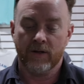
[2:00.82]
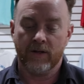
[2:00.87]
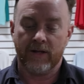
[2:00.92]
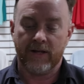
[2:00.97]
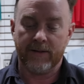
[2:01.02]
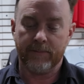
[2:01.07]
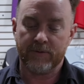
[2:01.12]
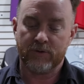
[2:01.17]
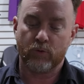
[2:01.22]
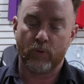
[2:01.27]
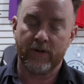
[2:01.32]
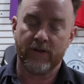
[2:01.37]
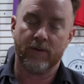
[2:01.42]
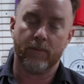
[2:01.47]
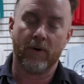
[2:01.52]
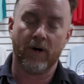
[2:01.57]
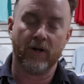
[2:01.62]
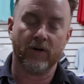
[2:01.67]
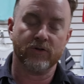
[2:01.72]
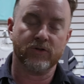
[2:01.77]
In between the
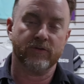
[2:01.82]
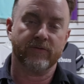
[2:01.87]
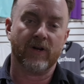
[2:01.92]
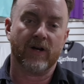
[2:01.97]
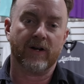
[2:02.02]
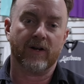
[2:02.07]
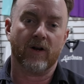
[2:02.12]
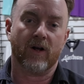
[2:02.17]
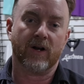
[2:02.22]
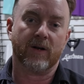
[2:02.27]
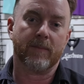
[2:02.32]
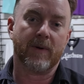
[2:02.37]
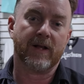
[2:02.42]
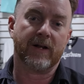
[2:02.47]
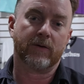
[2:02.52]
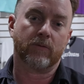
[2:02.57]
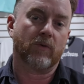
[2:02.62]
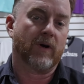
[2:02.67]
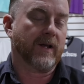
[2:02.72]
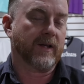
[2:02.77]
bottles, you've got an
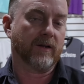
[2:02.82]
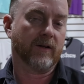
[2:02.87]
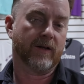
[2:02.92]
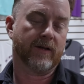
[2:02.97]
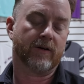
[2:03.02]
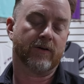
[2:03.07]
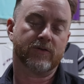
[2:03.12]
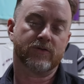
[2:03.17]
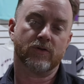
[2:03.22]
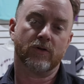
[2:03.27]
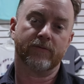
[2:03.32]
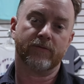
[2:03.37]
automatic regulator. So